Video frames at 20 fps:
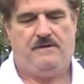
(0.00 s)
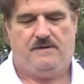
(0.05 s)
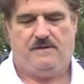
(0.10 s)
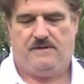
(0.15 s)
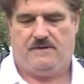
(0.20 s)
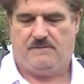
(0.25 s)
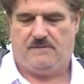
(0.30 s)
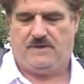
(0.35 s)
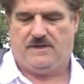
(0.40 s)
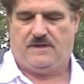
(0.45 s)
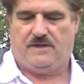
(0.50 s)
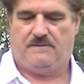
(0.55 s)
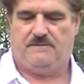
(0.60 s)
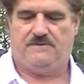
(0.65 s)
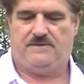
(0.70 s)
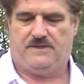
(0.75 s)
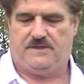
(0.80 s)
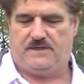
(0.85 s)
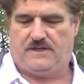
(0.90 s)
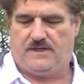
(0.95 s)
and it
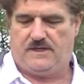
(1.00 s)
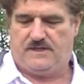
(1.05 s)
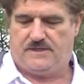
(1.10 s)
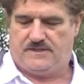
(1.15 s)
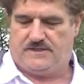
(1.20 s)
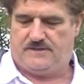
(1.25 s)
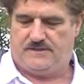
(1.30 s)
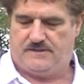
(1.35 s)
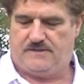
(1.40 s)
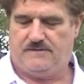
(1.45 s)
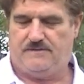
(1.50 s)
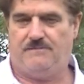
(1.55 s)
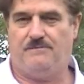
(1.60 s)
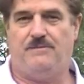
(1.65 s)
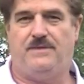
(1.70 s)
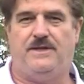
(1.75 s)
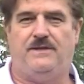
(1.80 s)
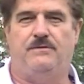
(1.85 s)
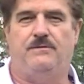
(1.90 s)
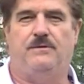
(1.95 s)
becomes a nice
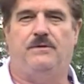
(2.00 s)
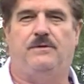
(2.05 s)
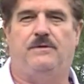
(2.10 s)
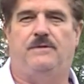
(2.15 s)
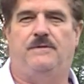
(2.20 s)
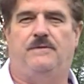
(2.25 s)
bedroll.